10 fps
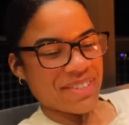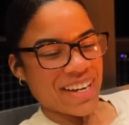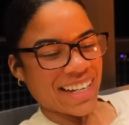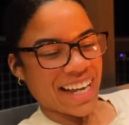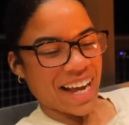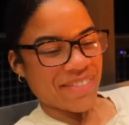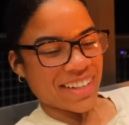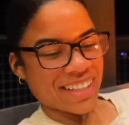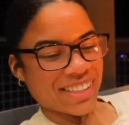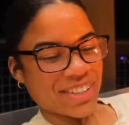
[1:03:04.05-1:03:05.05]
to make it
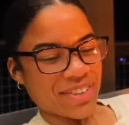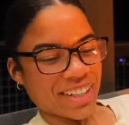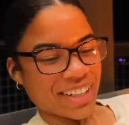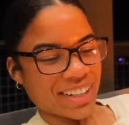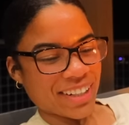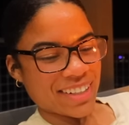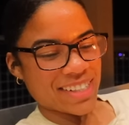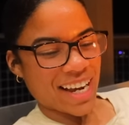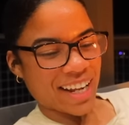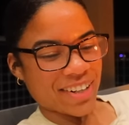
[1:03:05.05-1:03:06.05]
happen so their
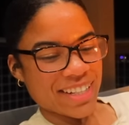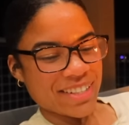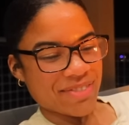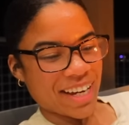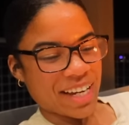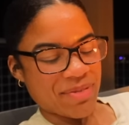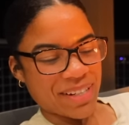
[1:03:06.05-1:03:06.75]
chatter isn't vain,